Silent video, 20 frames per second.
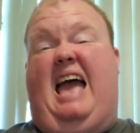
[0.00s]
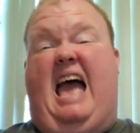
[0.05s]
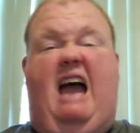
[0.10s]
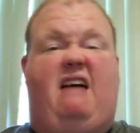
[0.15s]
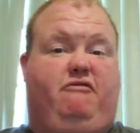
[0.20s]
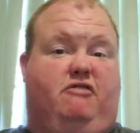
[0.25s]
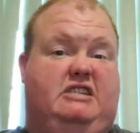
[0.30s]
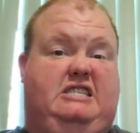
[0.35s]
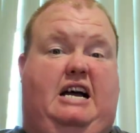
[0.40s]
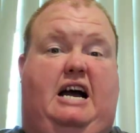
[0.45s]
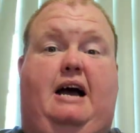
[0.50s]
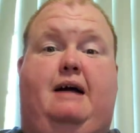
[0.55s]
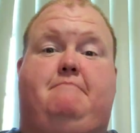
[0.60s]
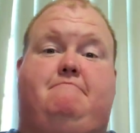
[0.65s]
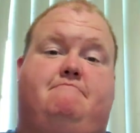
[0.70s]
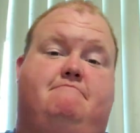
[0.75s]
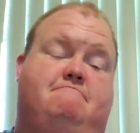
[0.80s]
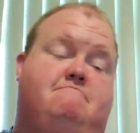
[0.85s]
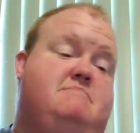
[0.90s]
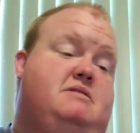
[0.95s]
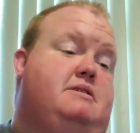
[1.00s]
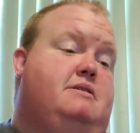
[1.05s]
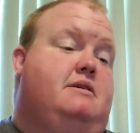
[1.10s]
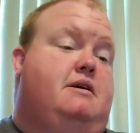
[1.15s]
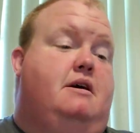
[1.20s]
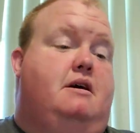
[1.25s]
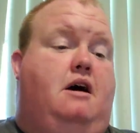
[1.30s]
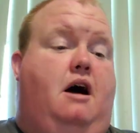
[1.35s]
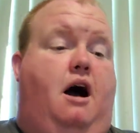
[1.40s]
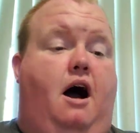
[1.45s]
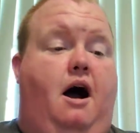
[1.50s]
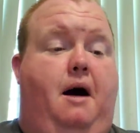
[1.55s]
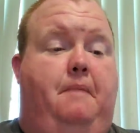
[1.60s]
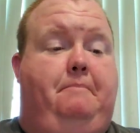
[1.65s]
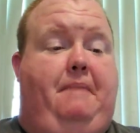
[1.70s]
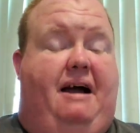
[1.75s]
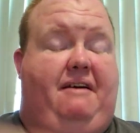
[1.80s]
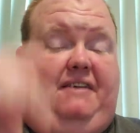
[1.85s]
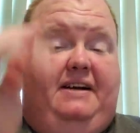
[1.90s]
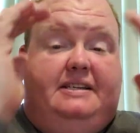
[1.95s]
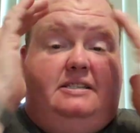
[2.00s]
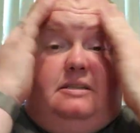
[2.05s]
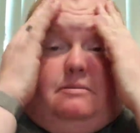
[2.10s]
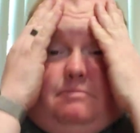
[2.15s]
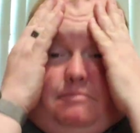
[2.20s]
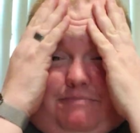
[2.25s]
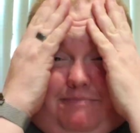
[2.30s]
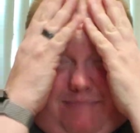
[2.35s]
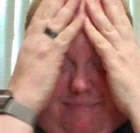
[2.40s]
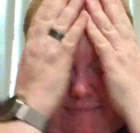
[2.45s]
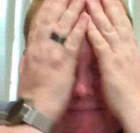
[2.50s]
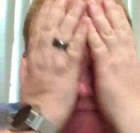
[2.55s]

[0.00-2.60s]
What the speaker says: Every time. I've had some